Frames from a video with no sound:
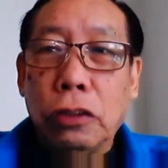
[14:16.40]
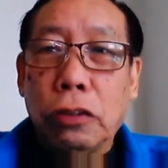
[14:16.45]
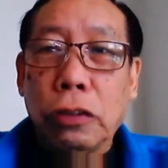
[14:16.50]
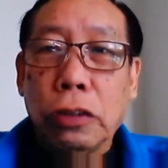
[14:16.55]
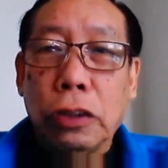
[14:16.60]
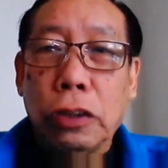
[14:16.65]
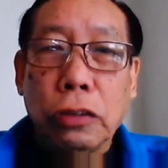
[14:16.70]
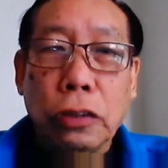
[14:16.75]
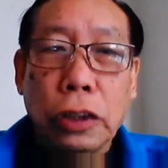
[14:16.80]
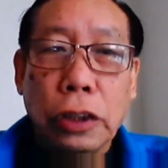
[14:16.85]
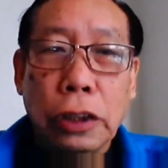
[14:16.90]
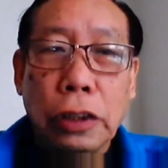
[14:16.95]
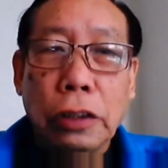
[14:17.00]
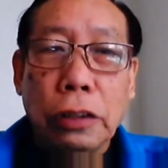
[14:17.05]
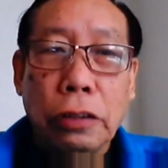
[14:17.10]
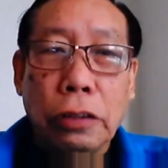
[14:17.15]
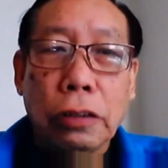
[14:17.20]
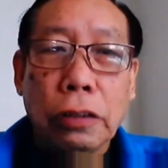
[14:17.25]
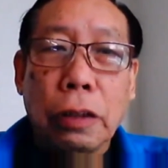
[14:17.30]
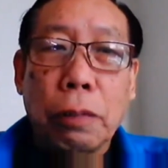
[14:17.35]

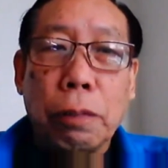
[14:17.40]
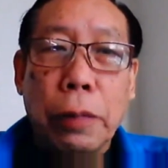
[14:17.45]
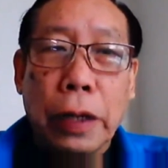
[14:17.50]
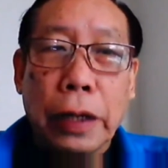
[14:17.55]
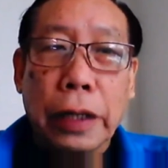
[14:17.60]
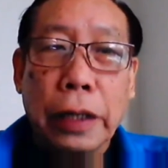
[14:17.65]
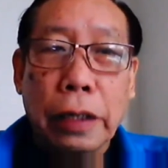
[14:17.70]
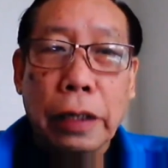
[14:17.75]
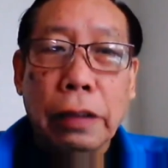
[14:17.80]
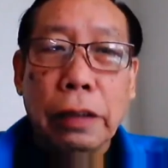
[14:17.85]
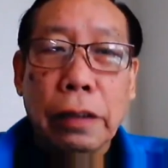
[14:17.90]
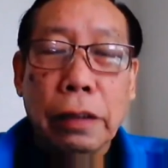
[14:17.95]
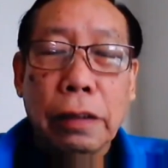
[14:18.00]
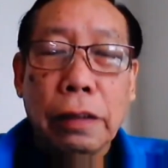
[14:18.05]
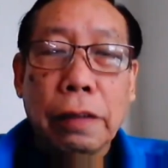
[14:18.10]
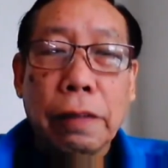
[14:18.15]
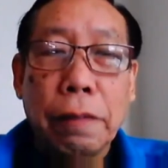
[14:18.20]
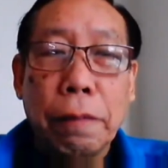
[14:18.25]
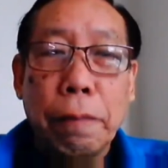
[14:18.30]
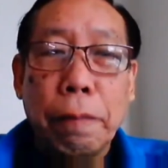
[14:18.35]
introduced into the market,
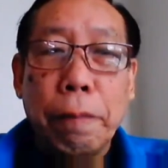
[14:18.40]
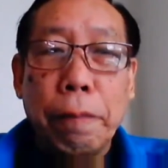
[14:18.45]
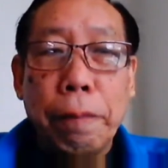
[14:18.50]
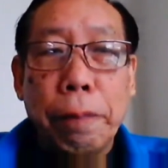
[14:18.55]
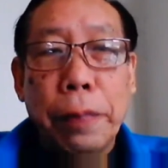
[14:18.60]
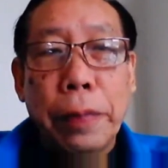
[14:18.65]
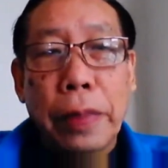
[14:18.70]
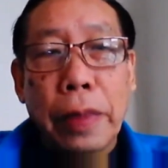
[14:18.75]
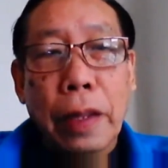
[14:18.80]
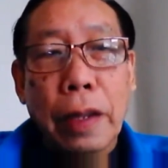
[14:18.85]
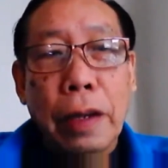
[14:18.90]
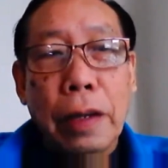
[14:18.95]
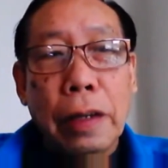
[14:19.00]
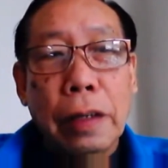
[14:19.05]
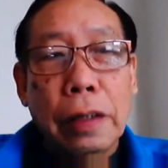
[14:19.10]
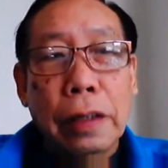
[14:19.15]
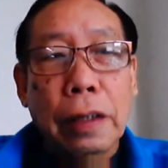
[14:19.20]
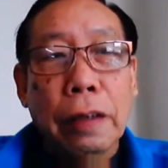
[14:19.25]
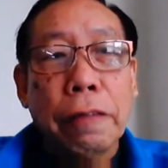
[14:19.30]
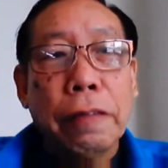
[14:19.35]

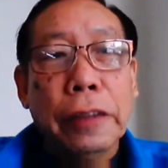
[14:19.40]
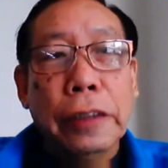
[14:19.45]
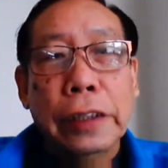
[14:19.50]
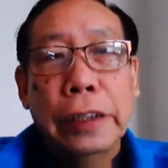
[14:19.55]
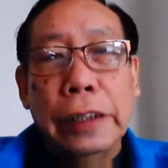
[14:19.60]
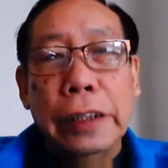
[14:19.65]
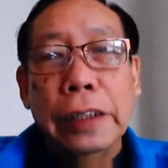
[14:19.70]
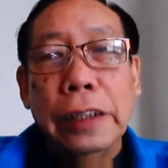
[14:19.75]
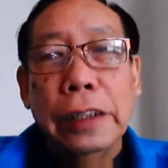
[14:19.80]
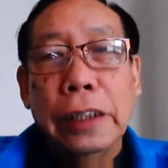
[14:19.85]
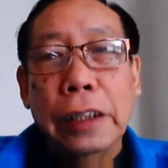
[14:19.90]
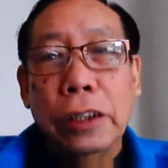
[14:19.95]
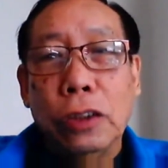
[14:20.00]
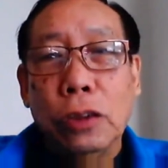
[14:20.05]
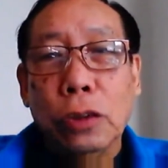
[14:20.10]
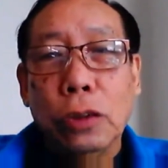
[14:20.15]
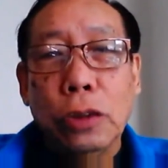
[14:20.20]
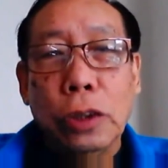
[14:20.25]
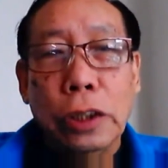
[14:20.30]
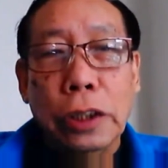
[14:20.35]
the first thing they
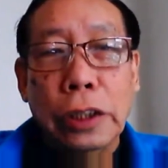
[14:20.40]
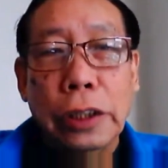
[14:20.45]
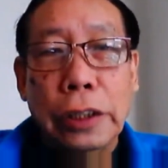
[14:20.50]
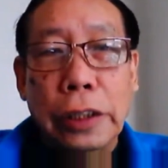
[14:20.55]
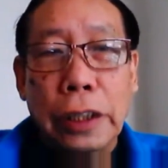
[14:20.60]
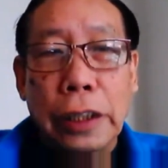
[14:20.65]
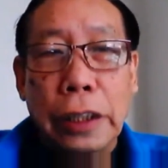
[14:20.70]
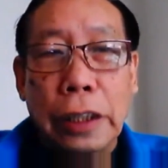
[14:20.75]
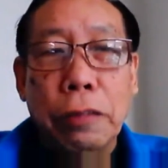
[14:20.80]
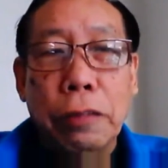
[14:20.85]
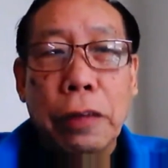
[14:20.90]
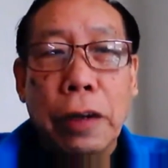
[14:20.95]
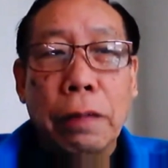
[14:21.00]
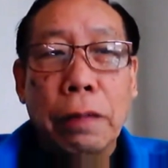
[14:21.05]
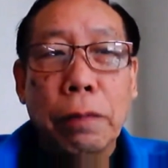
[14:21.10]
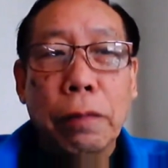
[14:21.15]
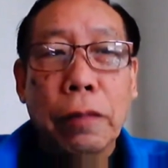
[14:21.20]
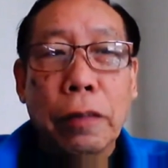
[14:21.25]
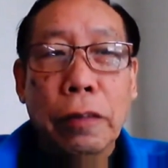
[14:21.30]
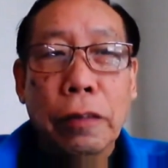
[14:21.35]
do is they give
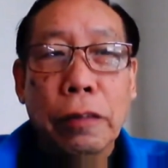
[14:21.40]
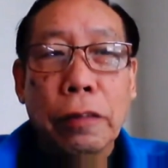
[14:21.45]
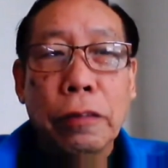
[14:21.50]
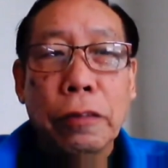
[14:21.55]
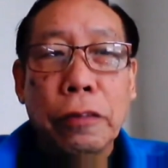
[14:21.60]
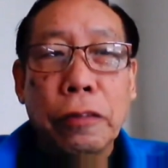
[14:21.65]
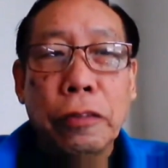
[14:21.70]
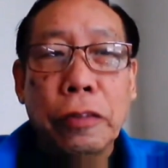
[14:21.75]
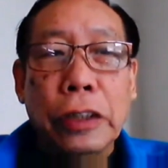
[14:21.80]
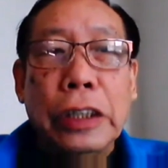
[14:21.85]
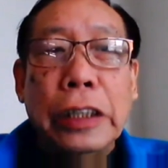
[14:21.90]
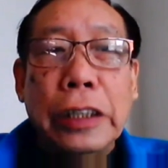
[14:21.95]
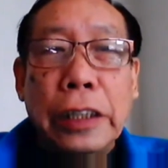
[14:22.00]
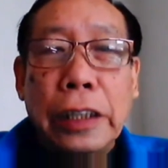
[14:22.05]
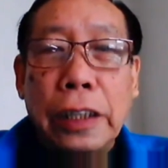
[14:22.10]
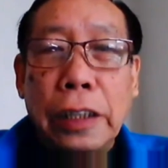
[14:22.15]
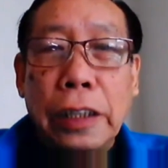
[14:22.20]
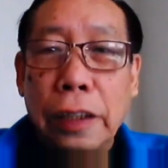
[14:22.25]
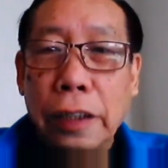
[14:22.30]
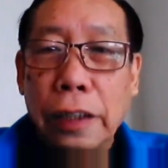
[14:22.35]
up
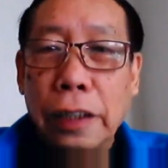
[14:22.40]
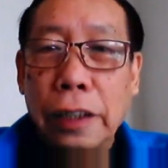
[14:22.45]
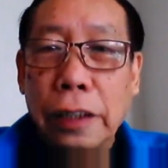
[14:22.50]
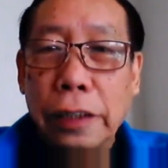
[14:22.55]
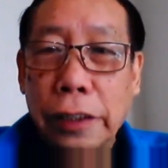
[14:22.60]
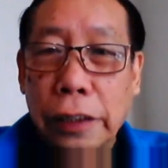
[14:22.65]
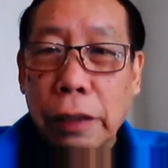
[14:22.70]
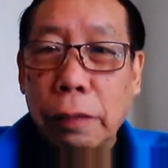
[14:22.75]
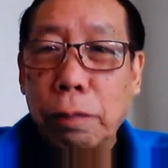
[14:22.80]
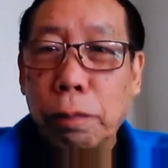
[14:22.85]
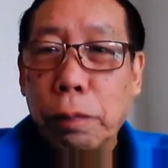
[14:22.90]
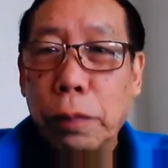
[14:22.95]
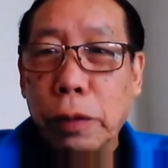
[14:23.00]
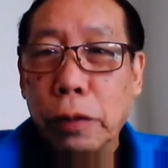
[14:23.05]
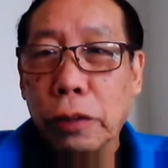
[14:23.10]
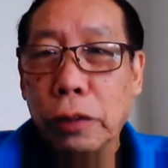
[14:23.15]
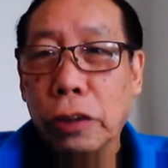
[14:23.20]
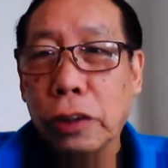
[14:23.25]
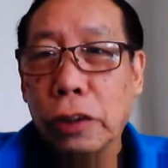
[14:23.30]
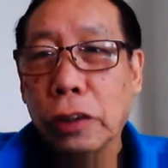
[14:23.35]
free
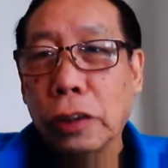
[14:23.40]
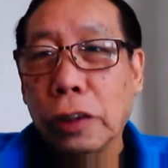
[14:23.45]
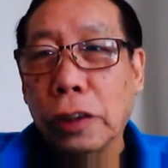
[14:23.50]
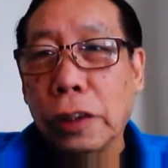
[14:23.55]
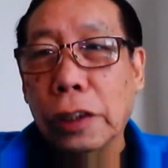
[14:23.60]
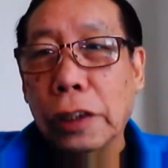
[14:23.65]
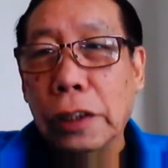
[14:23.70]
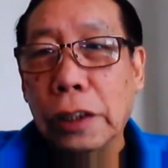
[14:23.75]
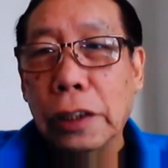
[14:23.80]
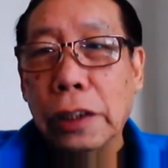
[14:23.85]
samples,